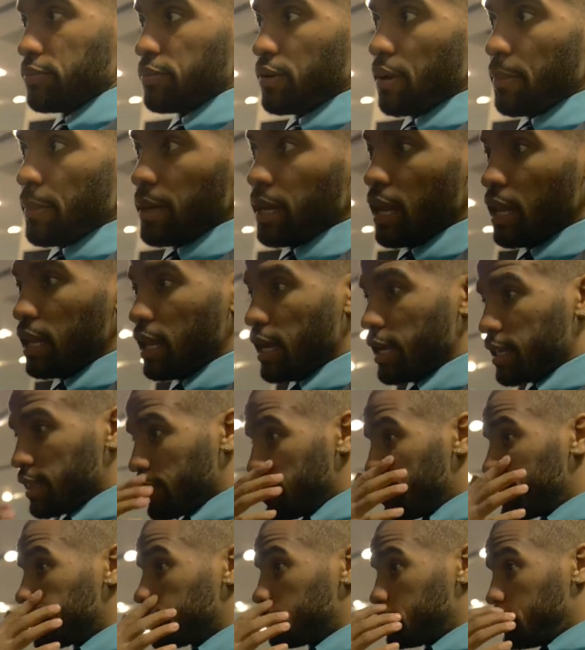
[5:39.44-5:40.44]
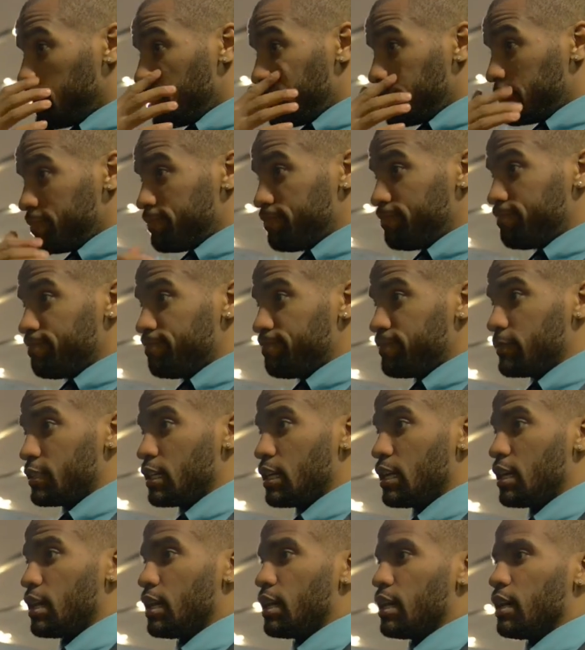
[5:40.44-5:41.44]
I mean, I like this, but
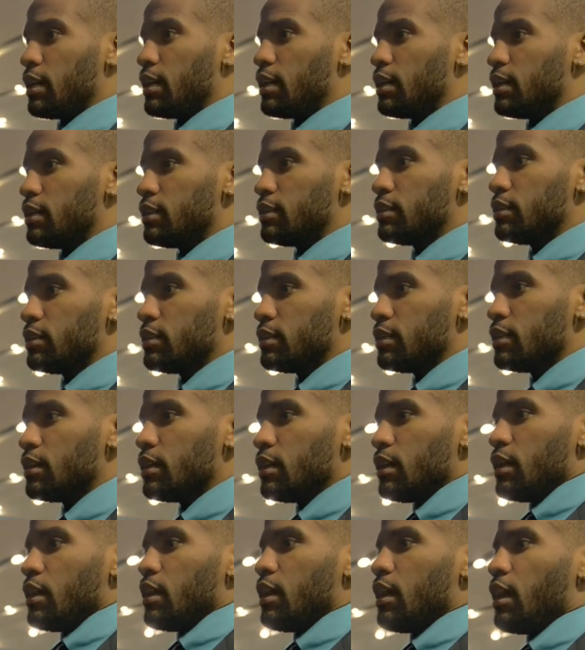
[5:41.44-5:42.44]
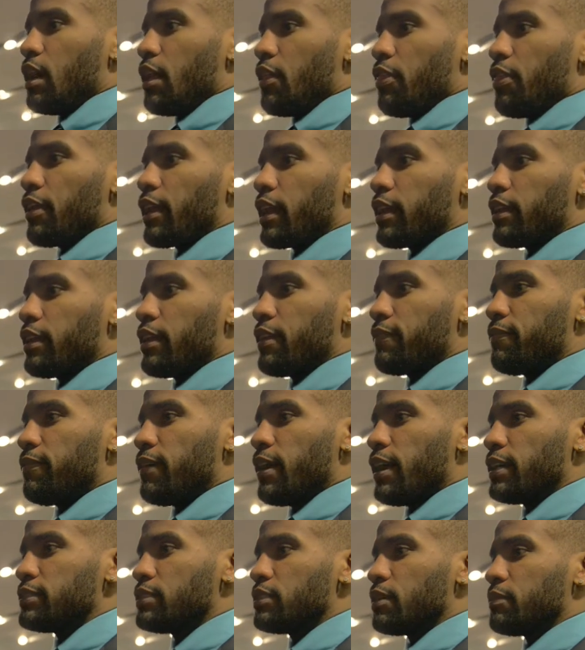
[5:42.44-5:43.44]
I think I need to
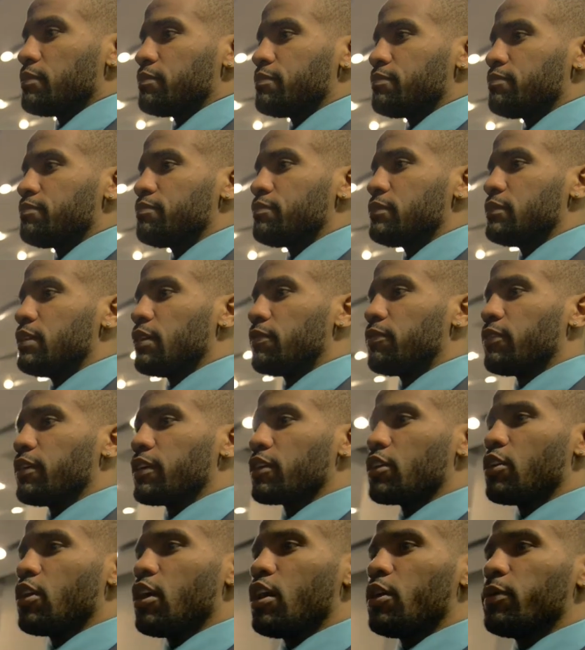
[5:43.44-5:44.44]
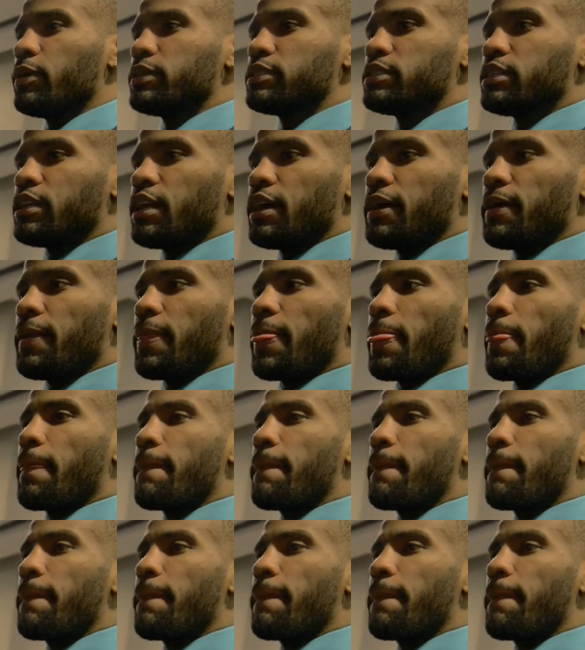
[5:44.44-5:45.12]
find something different to go out with tonight.